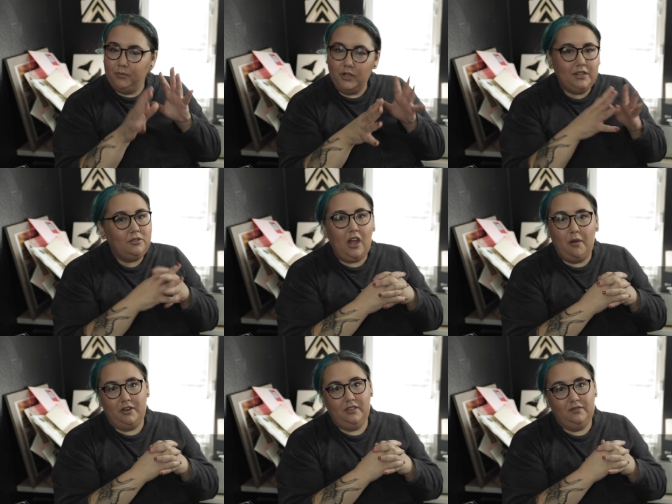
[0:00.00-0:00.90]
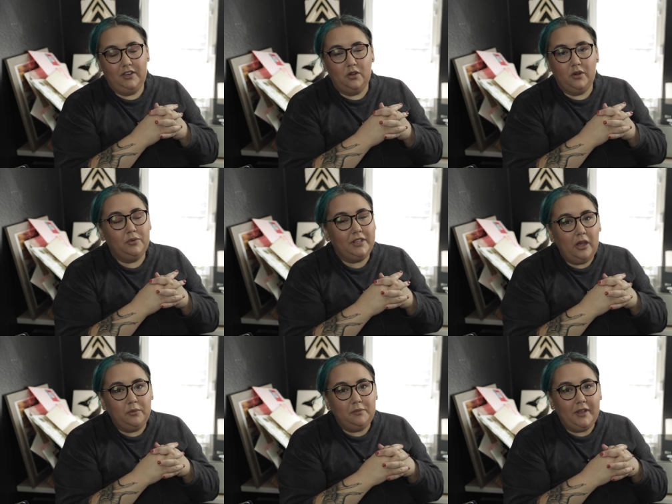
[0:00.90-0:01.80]
Put a little comment on this video. It really
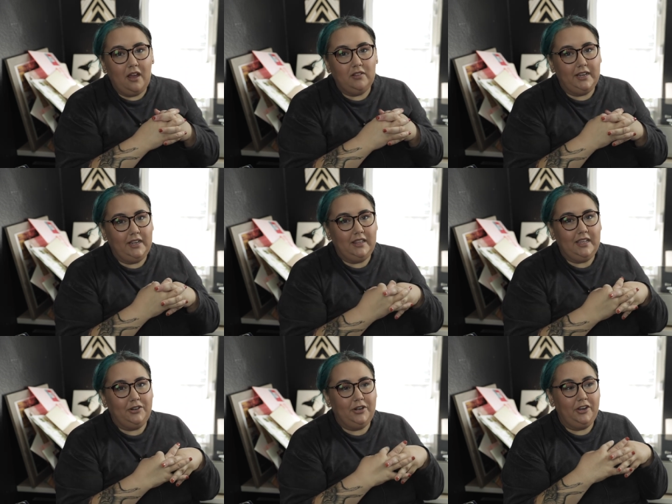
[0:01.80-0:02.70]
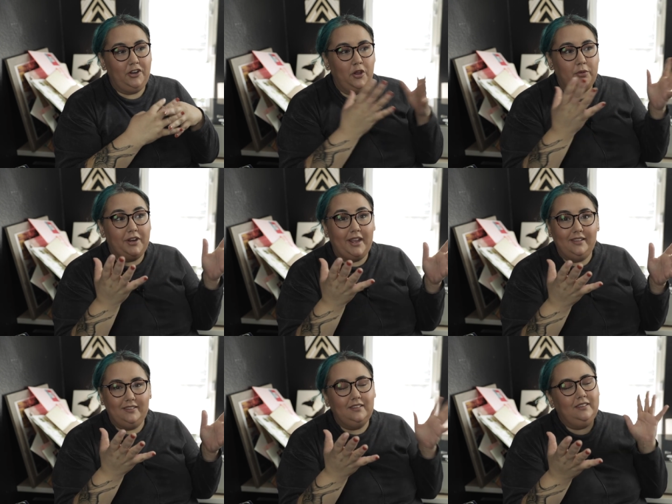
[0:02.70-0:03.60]
helps me out, letting the internet know that I
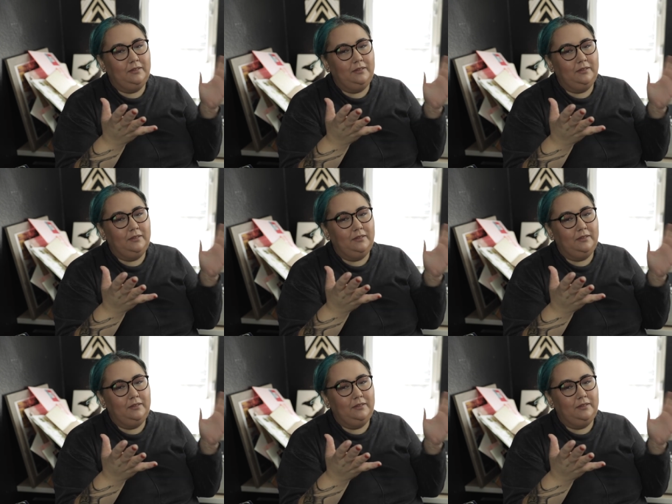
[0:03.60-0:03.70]
exist,